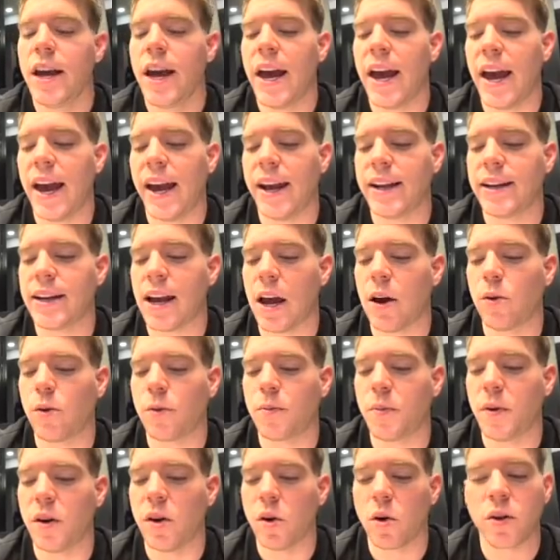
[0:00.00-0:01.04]
and I would
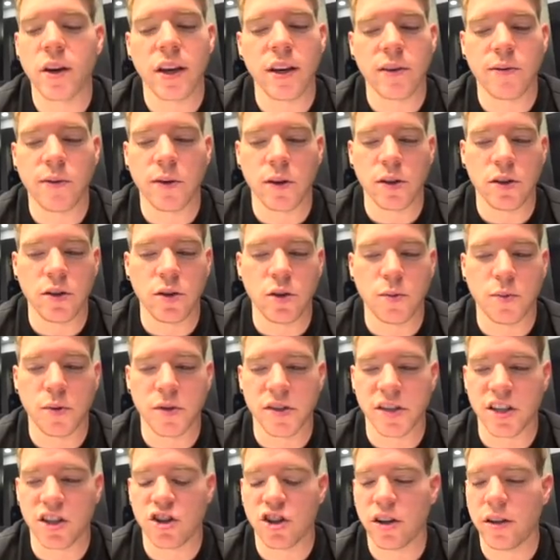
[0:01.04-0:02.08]
be looking for a new
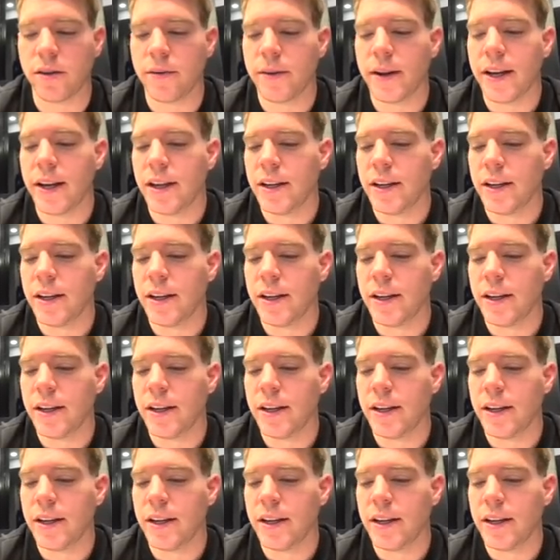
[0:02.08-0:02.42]
position?